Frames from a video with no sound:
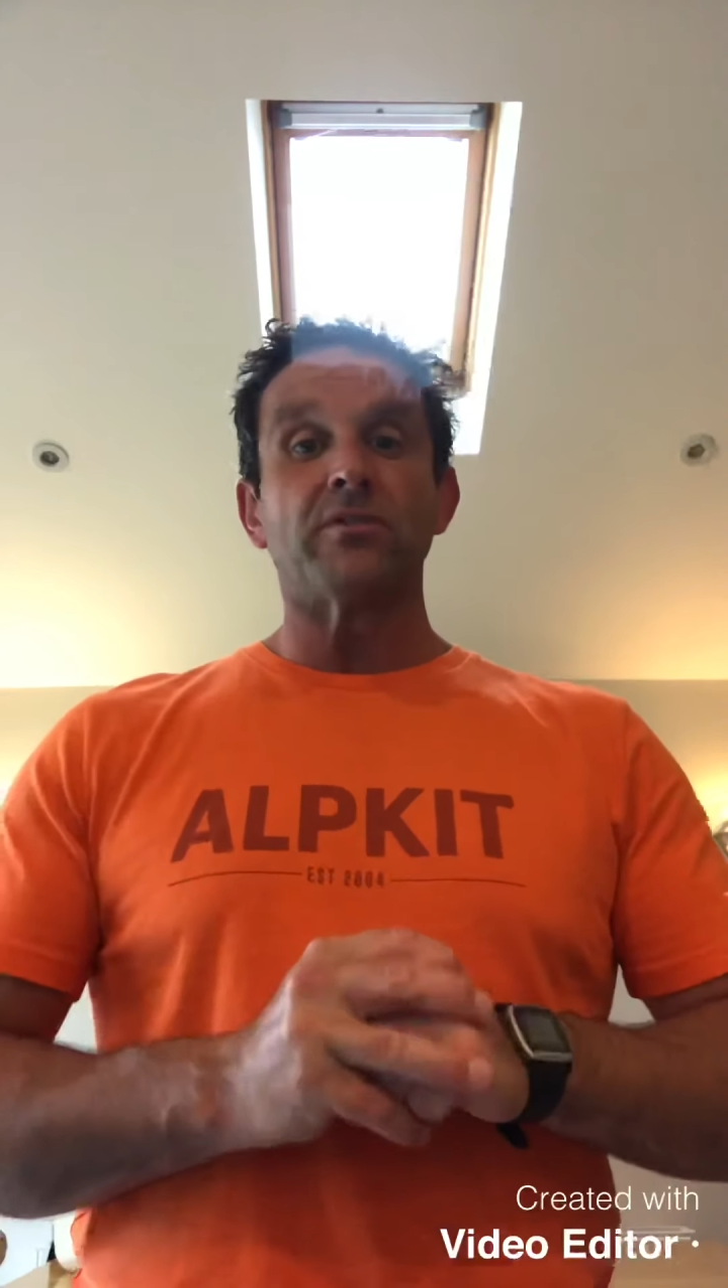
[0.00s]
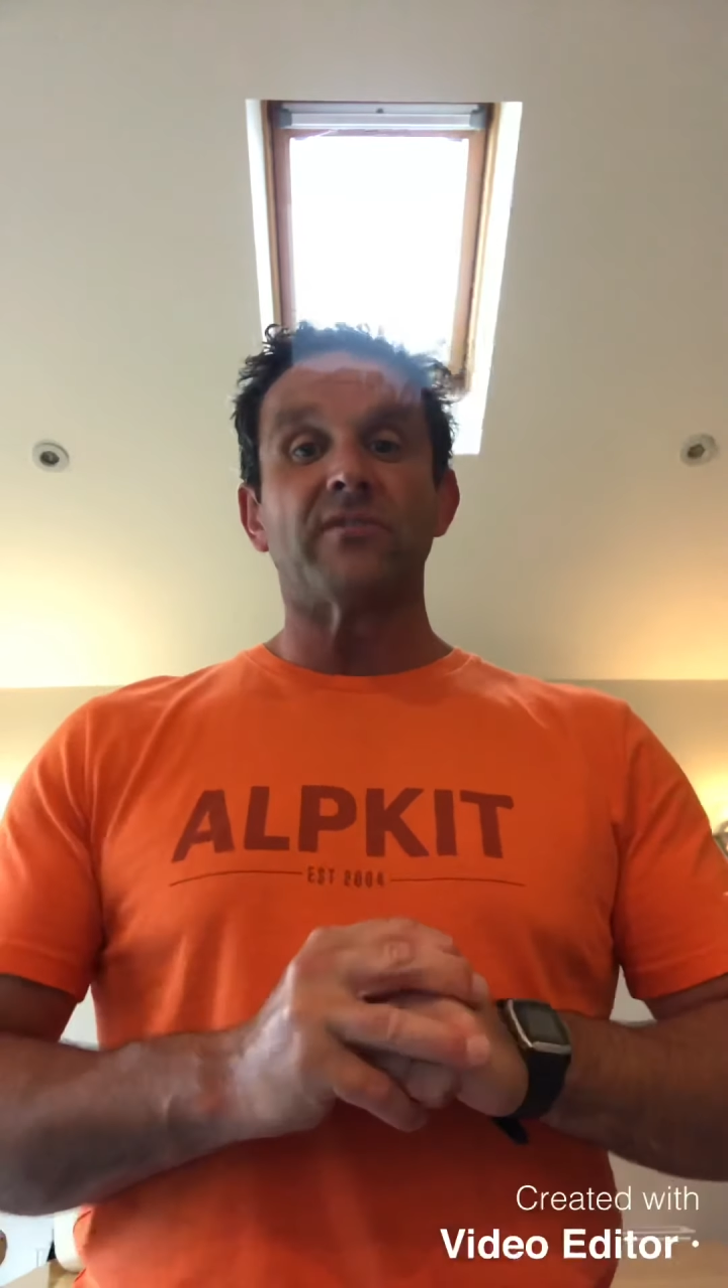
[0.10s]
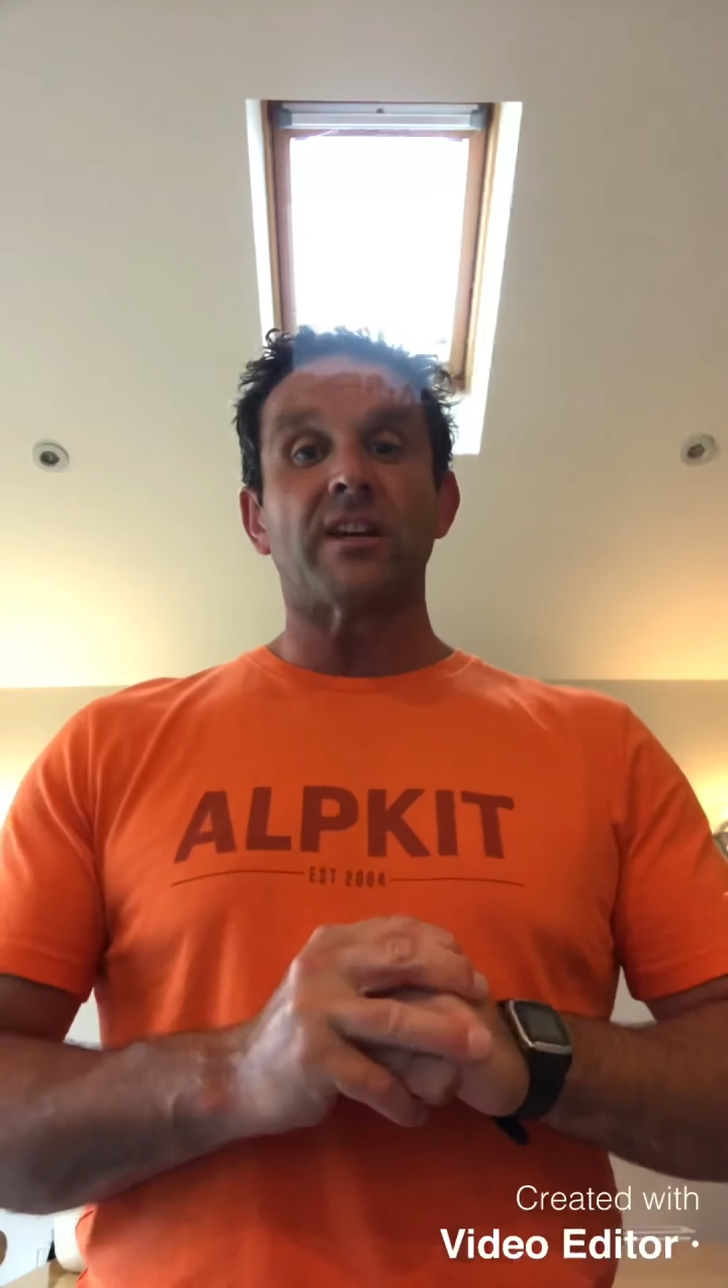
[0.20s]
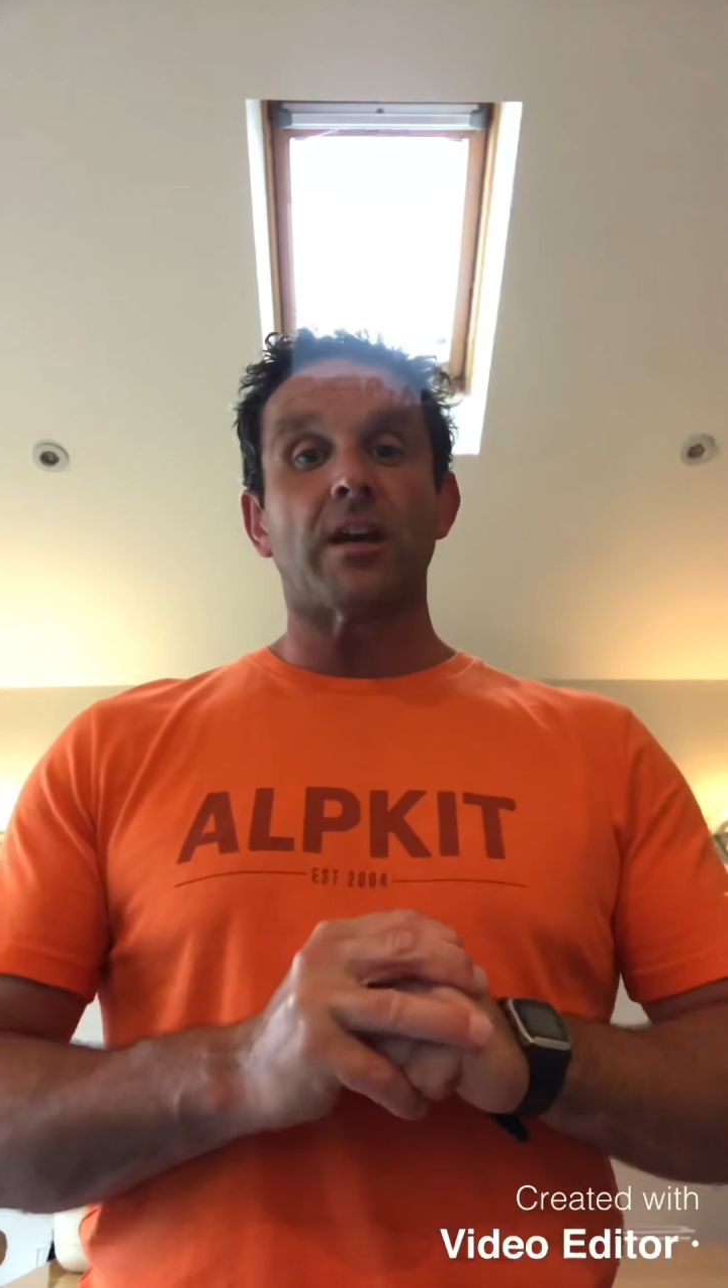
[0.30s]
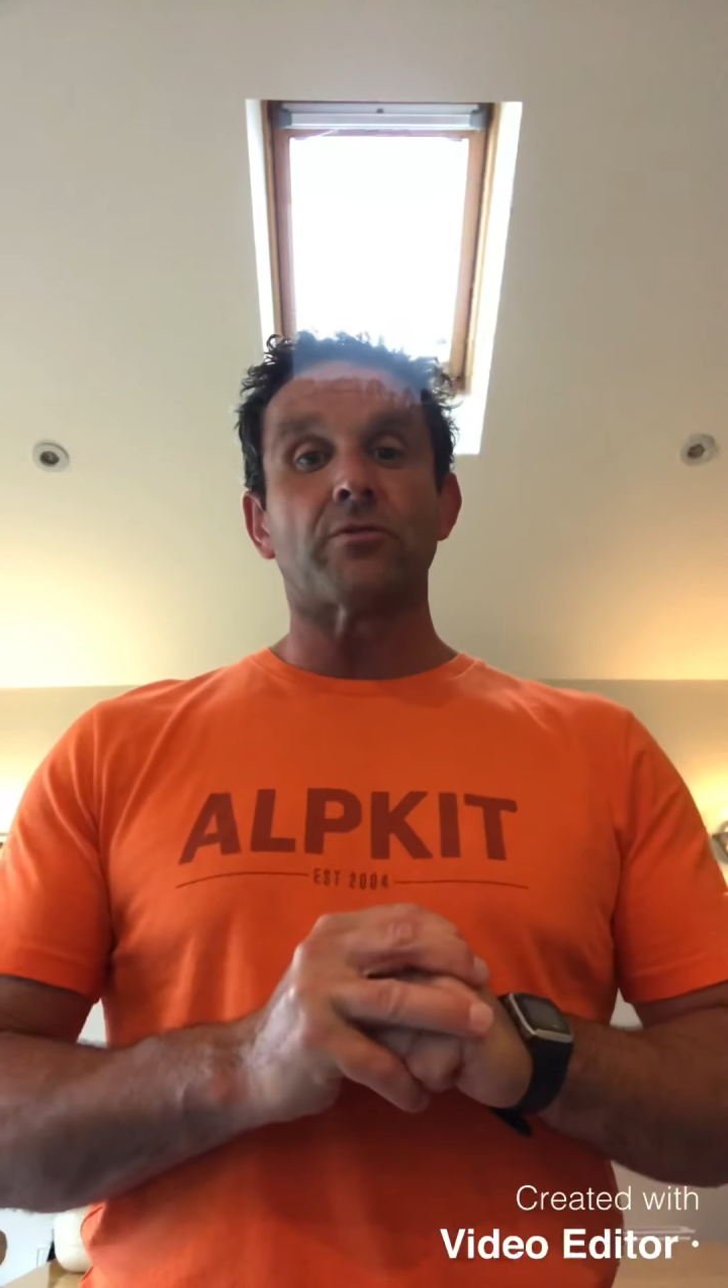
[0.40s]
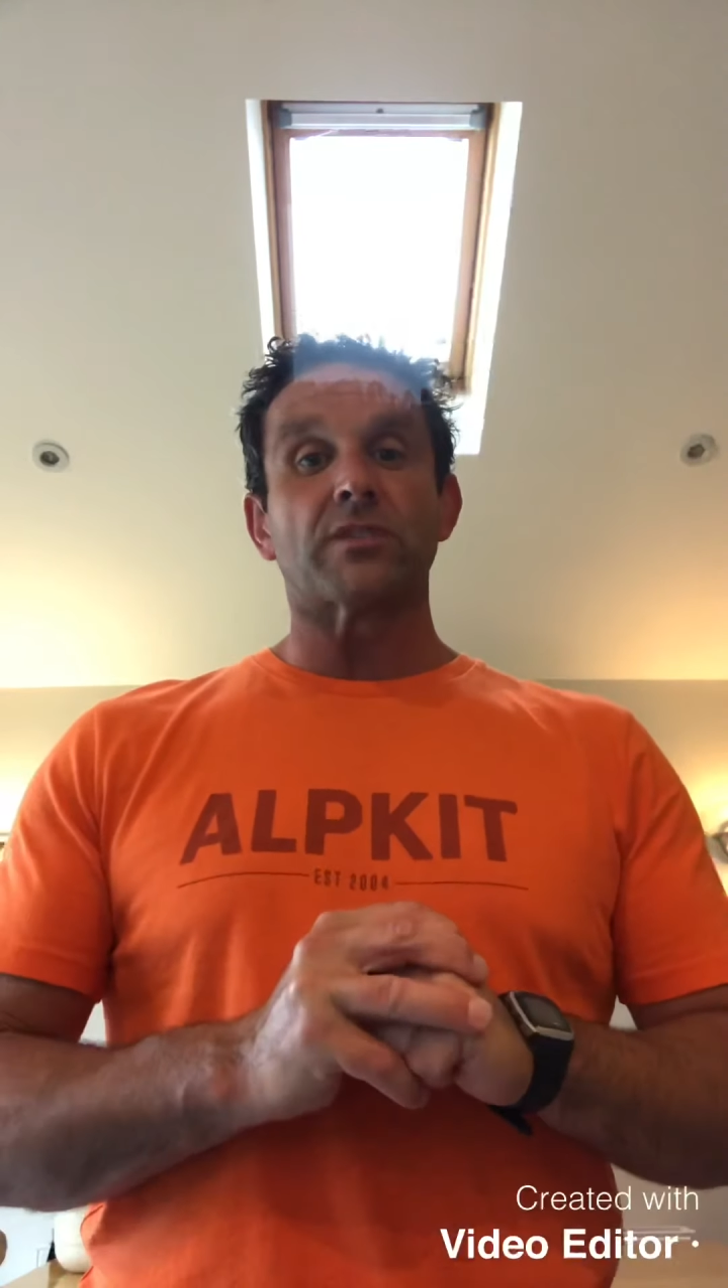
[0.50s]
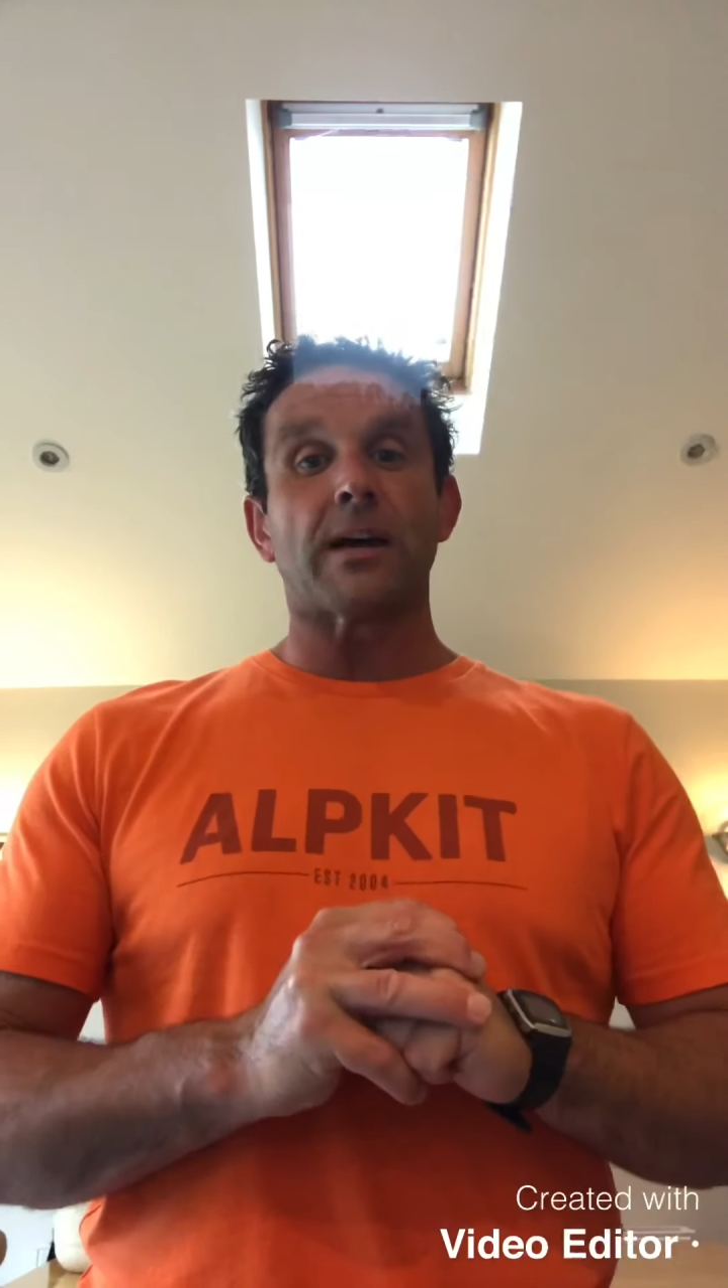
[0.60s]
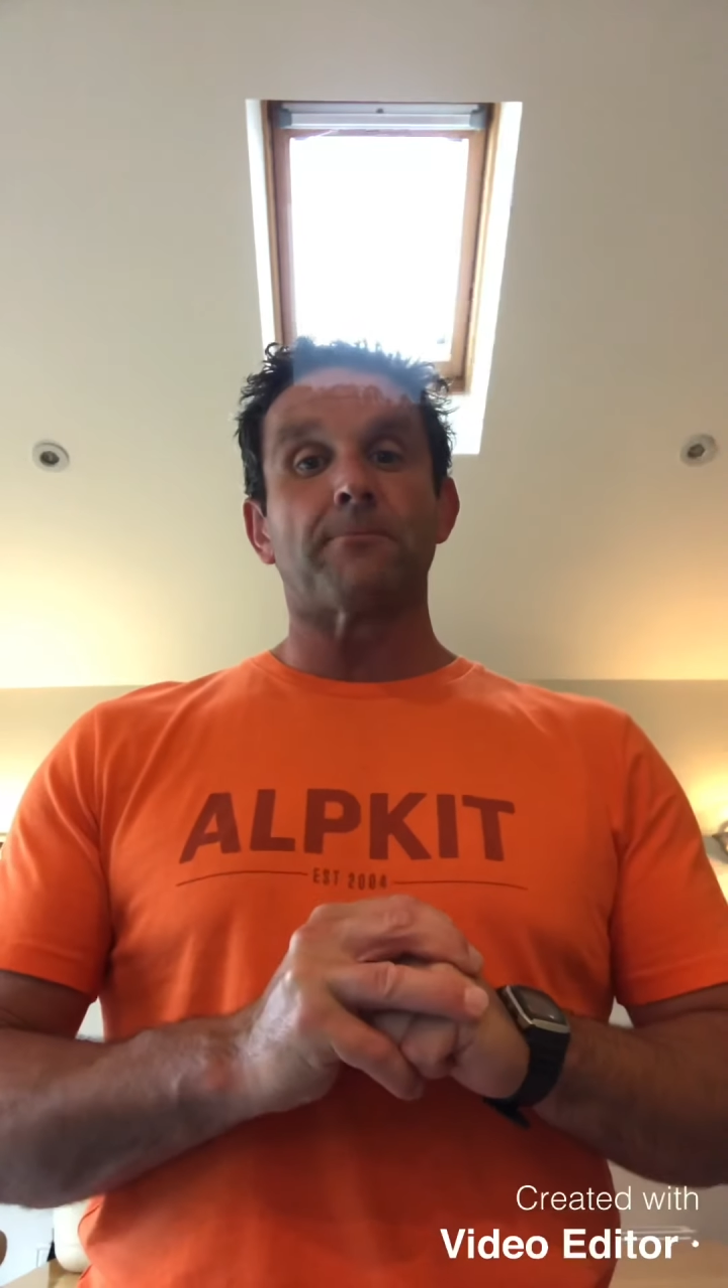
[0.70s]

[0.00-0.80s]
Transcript: videos that I